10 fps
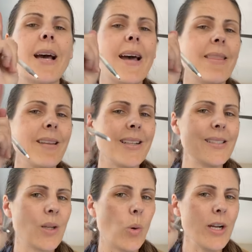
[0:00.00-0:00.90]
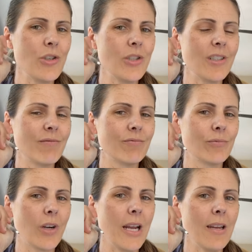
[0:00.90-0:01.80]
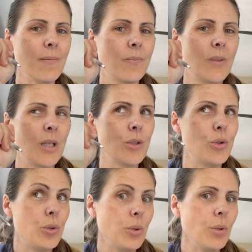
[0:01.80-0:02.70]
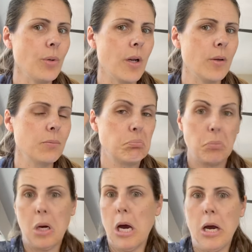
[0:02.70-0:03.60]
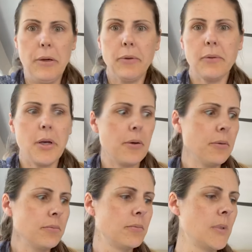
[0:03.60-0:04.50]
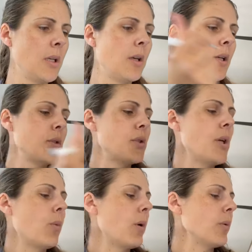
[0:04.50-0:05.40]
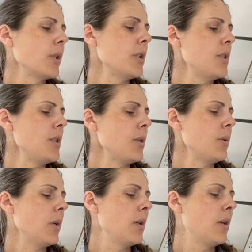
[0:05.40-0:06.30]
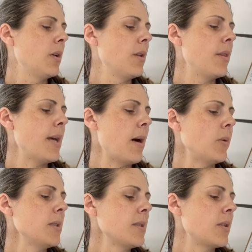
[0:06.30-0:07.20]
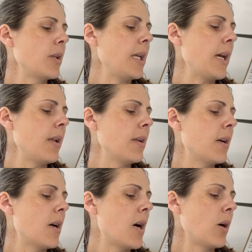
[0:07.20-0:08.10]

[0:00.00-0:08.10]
think that's a question, right? Do you know? I don't know. So what we're going to do, that one's going to get a